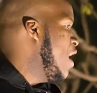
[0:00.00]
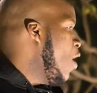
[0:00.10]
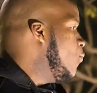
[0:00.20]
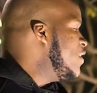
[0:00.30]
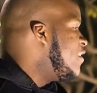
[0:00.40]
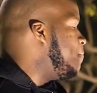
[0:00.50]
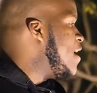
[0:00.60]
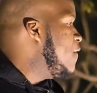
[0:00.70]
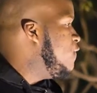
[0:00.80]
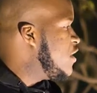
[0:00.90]
Winters be
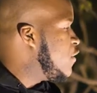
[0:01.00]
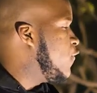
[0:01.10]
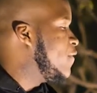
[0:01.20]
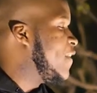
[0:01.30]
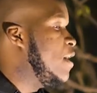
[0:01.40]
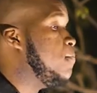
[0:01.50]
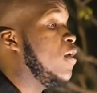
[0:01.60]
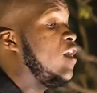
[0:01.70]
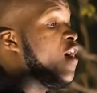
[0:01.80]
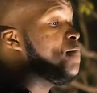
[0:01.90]
eviction for skinny boy
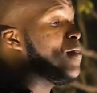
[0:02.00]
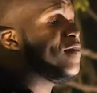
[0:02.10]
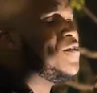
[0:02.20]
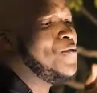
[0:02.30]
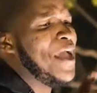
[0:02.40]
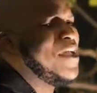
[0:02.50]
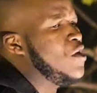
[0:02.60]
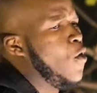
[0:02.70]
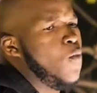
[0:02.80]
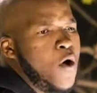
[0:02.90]
love, because you can't get
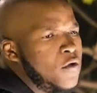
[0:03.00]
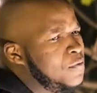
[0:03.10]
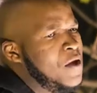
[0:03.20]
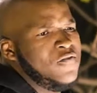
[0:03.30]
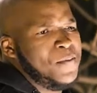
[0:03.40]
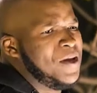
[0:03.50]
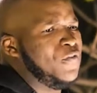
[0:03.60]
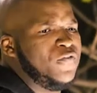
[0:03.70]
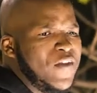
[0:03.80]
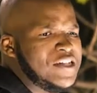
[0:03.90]
no warmth from under
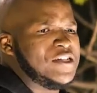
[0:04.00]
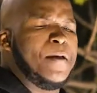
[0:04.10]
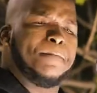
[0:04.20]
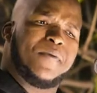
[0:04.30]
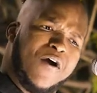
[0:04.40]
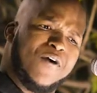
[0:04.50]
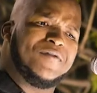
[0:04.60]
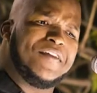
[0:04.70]
flesh and bones.